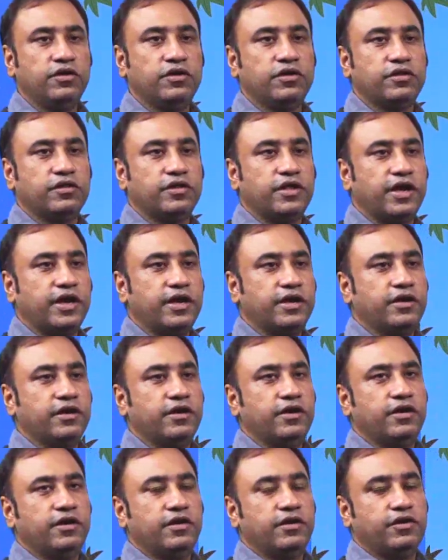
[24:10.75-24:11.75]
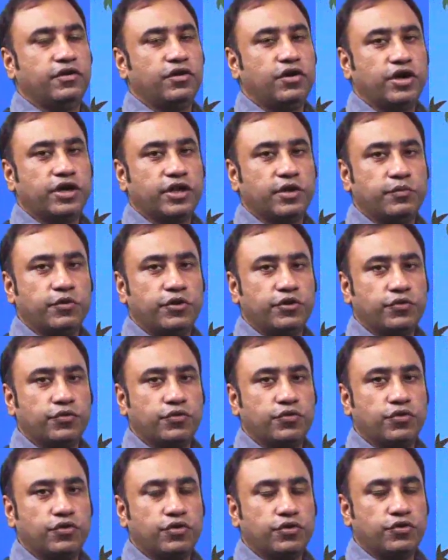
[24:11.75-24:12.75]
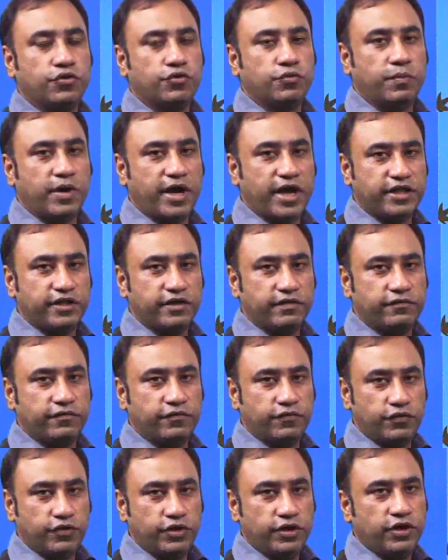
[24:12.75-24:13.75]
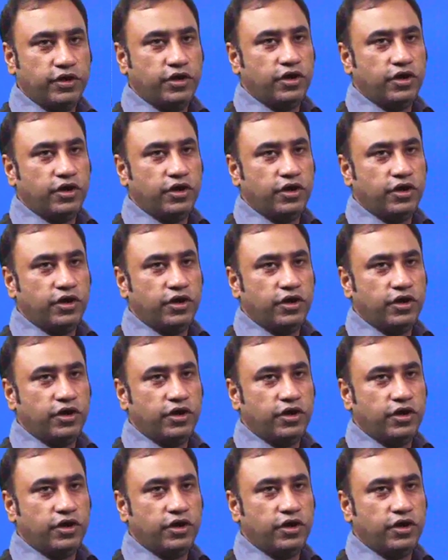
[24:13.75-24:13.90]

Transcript: that not able to go to buy the food